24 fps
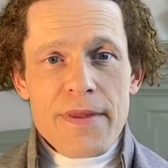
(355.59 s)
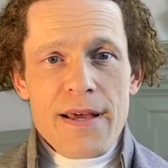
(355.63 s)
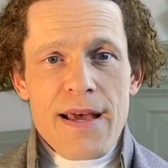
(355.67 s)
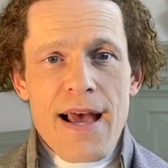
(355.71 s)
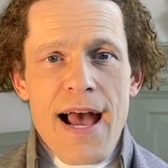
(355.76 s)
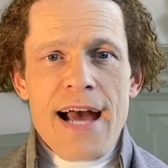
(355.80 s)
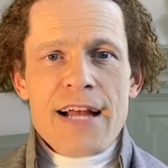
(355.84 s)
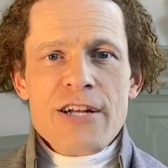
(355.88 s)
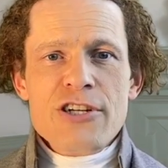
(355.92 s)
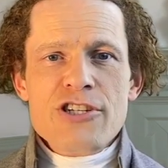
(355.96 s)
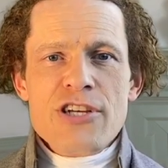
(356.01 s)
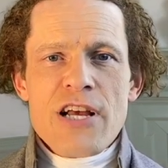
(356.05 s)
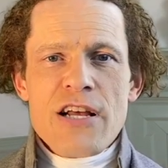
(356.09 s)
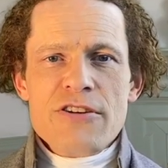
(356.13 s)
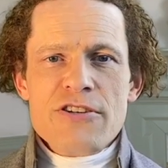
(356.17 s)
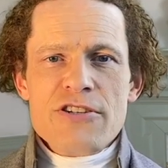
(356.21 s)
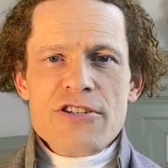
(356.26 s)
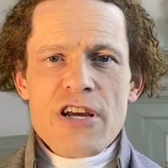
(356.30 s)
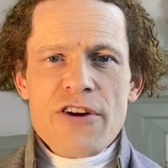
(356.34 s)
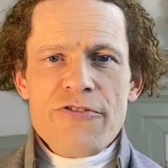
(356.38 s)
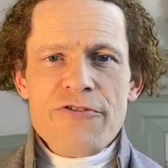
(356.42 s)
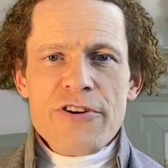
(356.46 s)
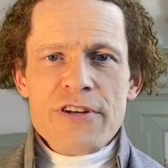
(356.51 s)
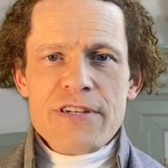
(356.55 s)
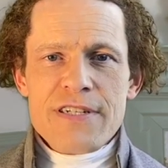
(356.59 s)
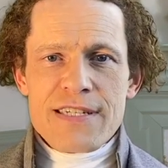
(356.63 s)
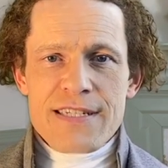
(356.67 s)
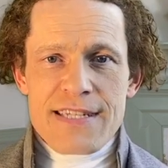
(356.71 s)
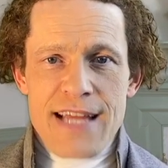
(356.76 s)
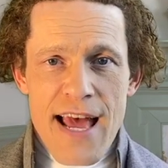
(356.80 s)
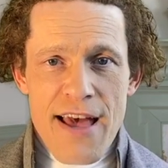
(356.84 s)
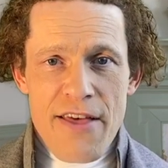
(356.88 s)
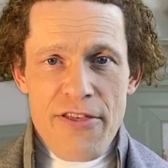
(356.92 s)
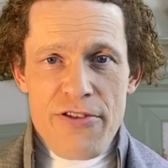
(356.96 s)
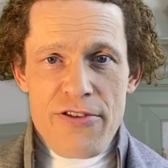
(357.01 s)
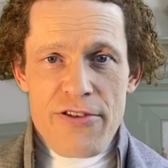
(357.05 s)
and shall suffer
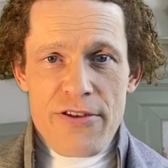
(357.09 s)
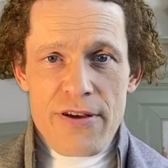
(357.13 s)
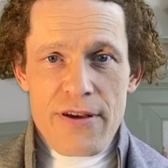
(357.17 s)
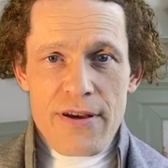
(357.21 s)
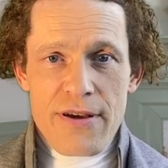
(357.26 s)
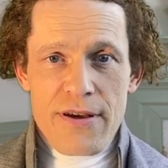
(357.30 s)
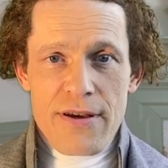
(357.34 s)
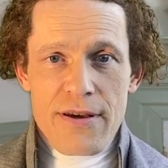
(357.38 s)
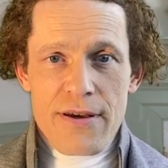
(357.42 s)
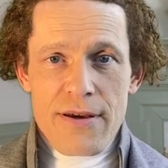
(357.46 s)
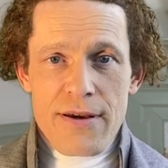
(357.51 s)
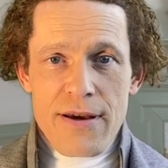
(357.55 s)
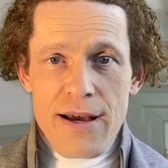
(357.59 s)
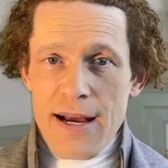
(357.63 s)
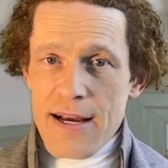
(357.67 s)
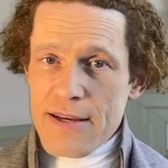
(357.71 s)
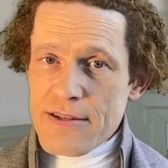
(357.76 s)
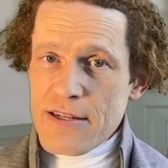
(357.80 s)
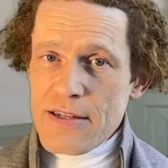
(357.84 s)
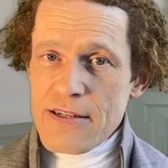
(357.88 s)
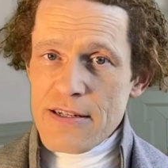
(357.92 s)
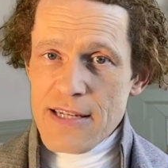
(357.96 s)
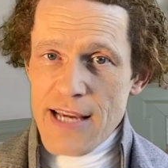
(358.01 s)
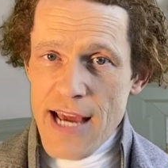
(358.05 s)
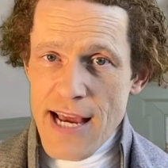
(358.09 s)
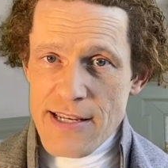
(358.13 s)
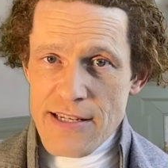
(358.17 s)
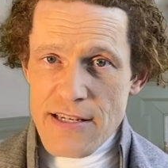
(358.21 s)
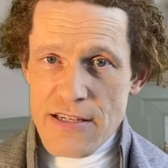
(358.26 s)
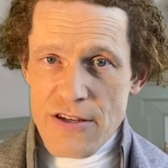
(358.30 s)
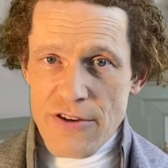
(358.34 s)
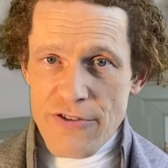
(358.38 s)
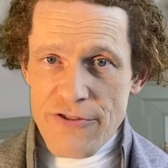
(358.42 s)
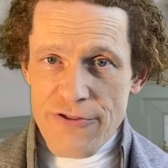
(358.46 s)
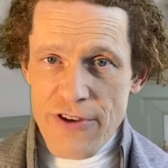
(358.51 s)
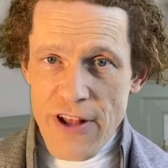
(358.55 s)
death, as in cases
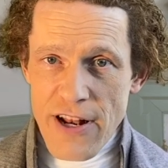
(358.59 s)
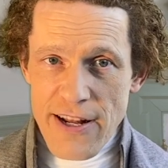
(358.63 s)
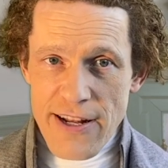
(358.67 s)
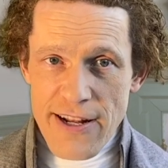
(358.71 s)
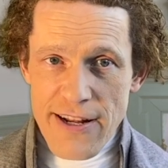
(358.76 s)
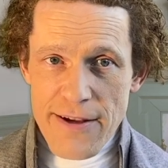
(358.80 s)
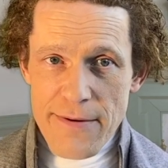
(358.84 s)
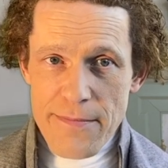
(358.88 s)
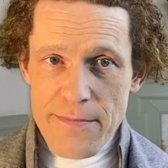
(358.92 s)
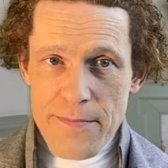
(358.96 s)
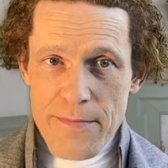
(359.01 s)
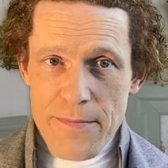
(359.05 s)
of felony,